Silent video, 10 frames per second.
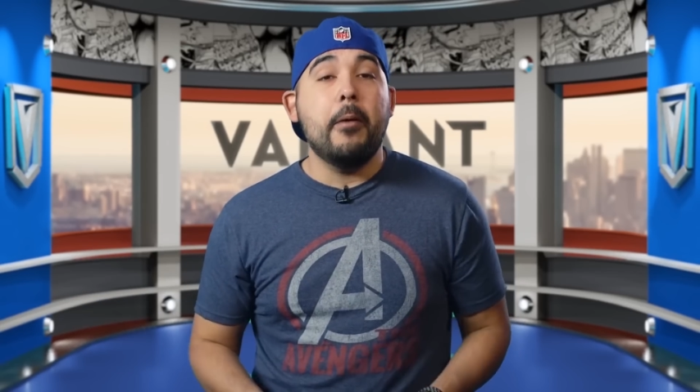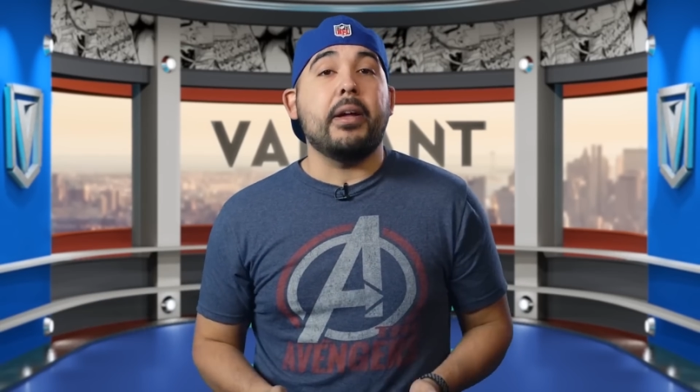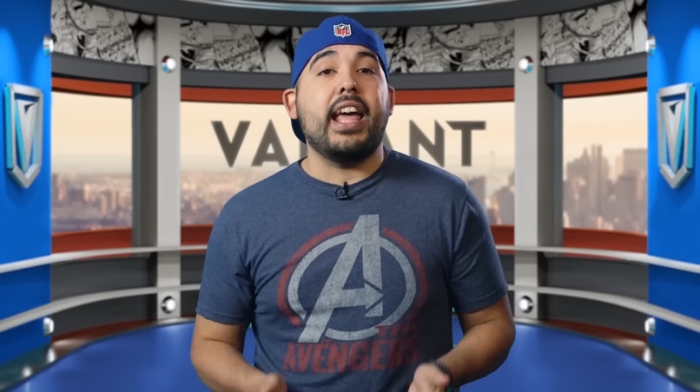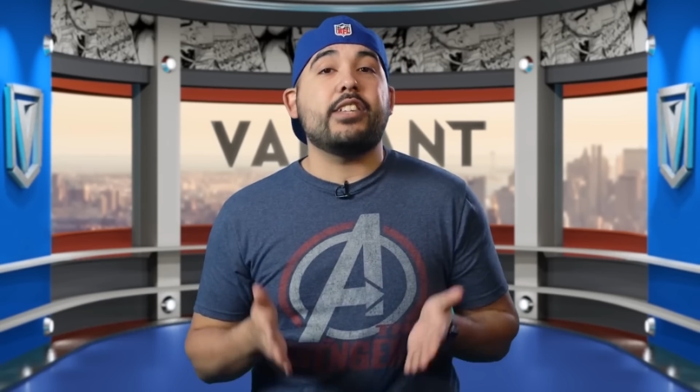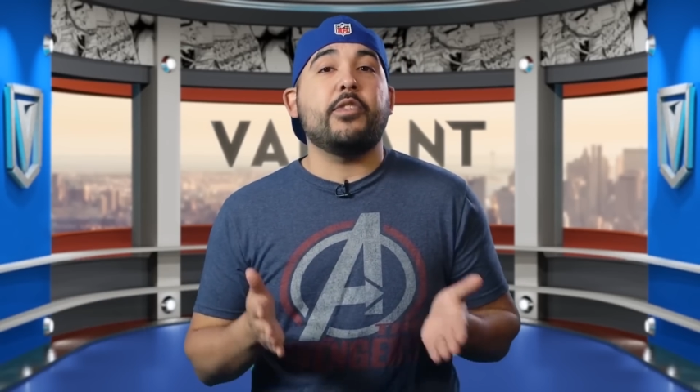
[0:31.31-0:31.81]

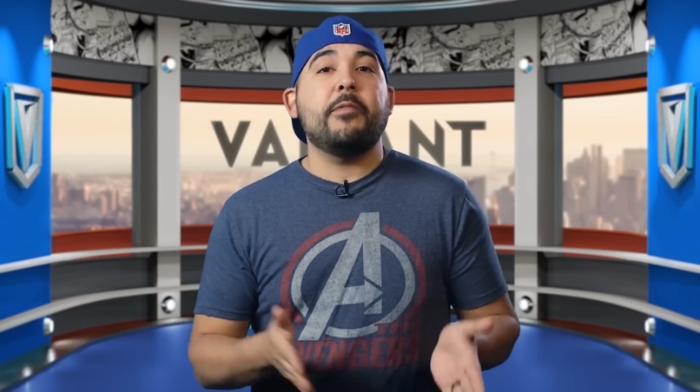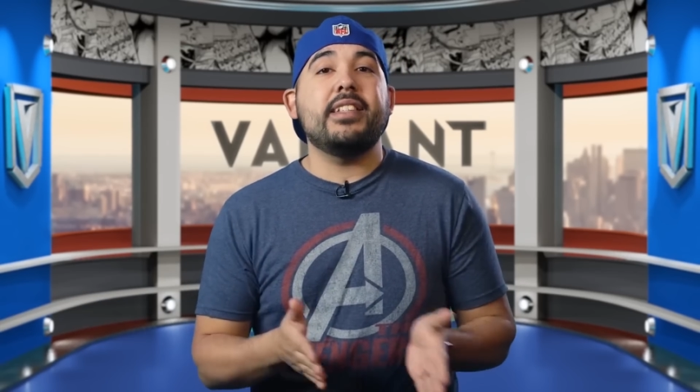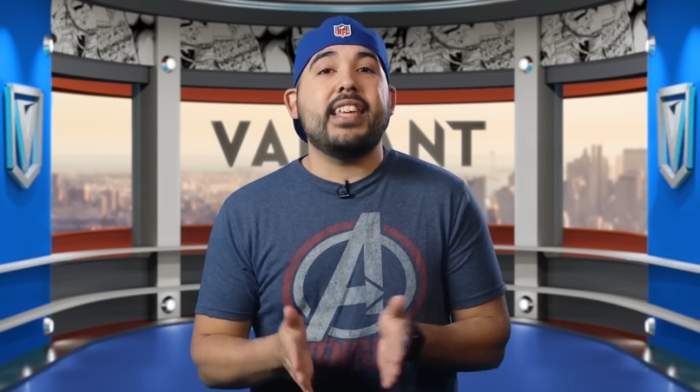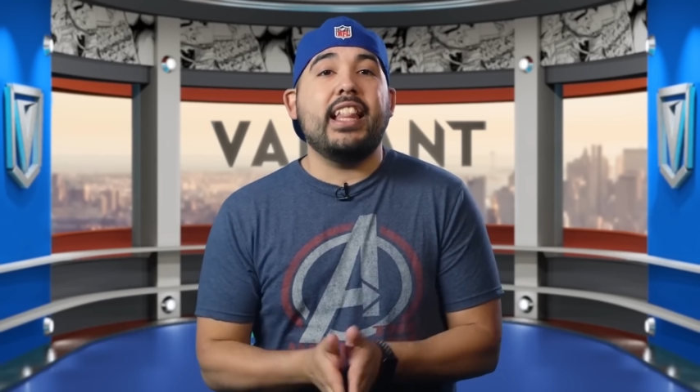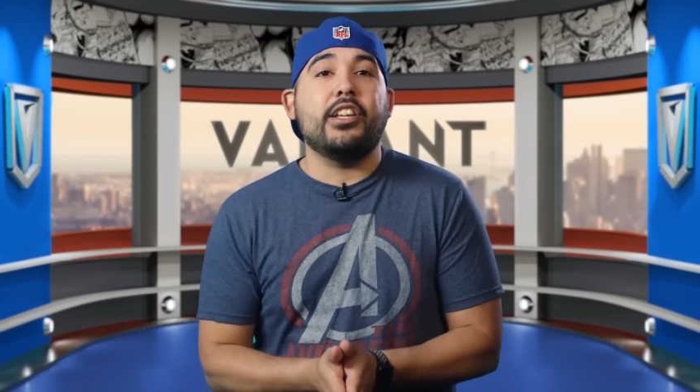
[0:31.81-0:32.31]
But as we've
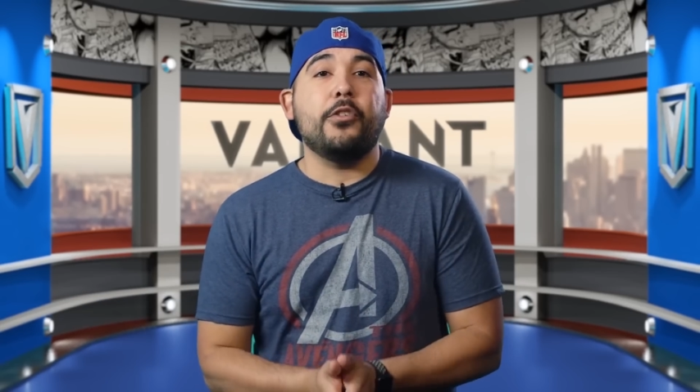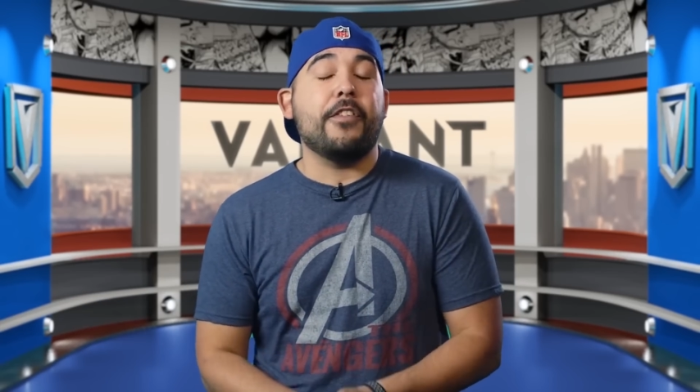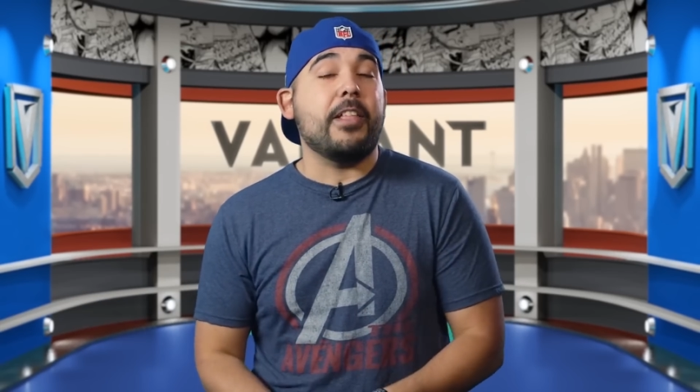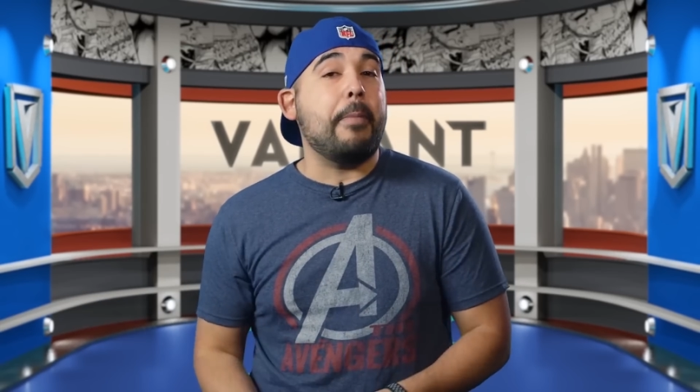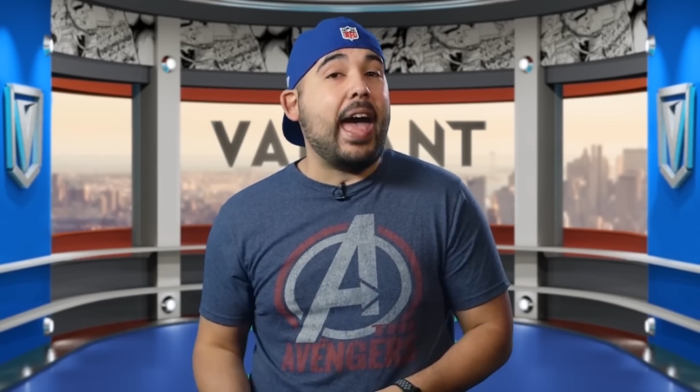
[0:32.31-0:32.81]
been telling you
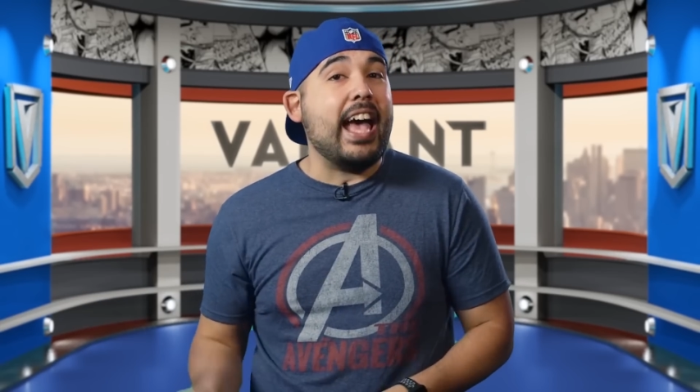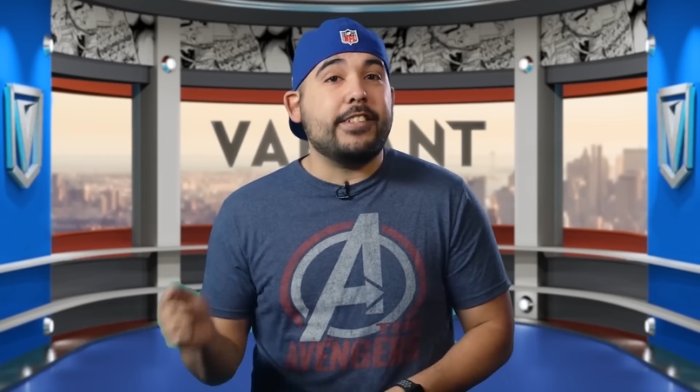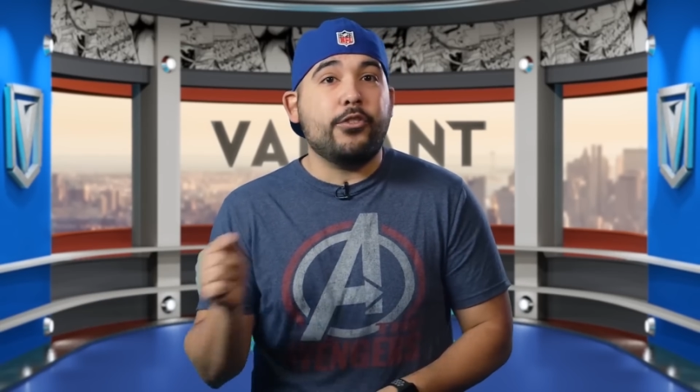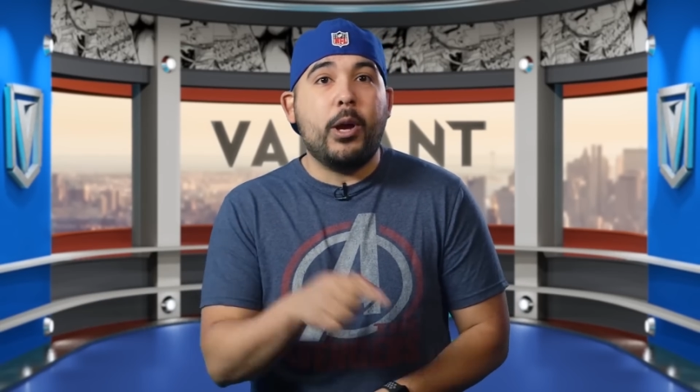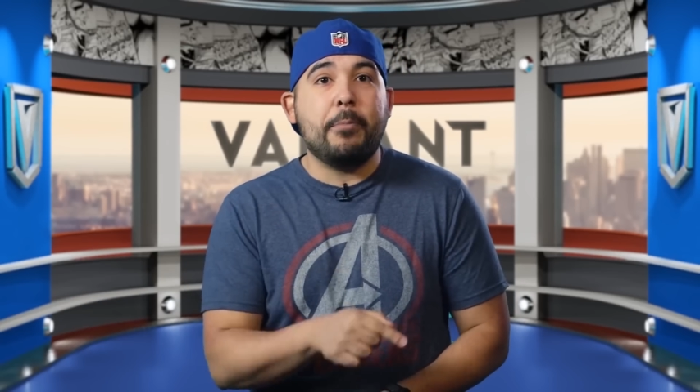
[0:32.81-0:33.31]
for the
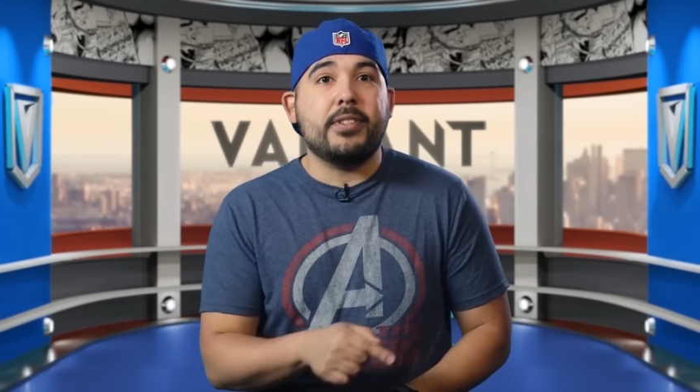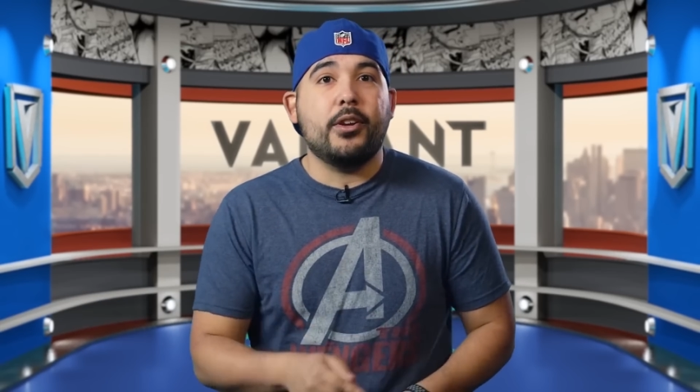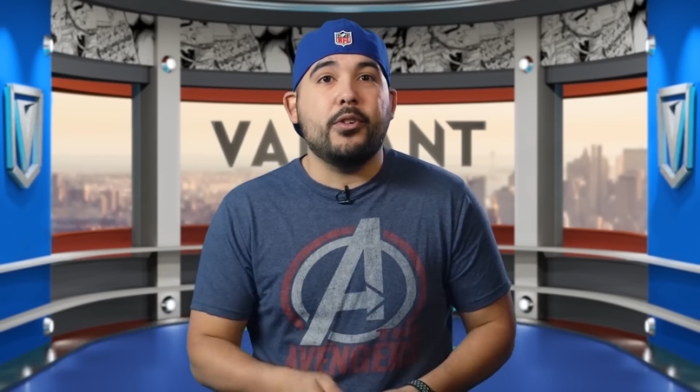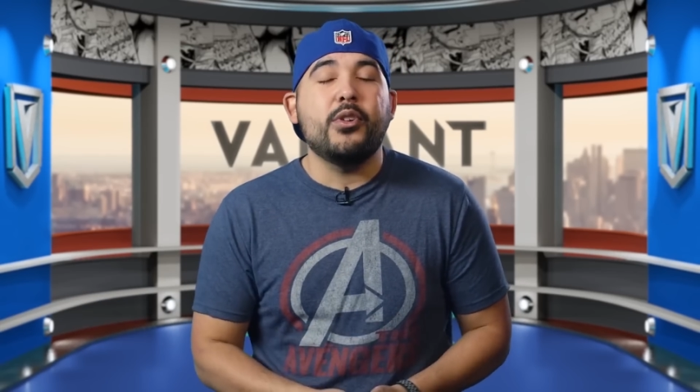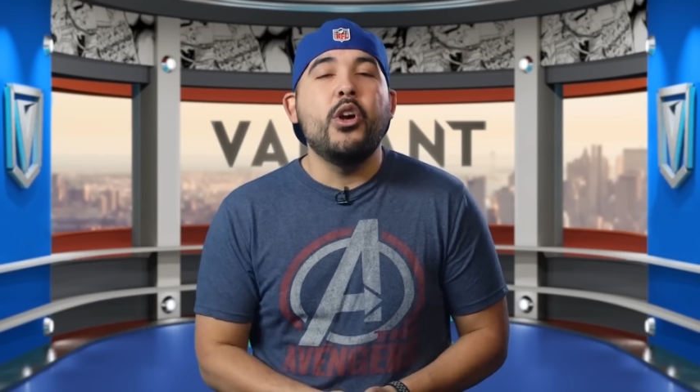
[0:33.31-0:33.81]
past few
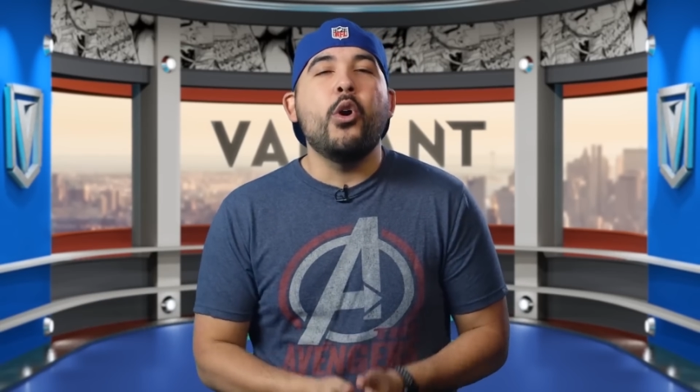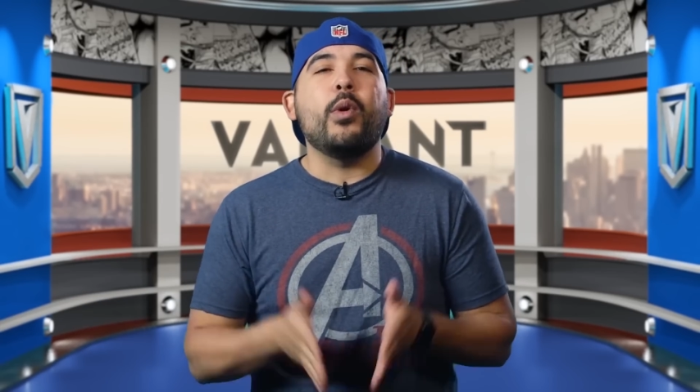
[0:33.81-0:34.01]
episodes,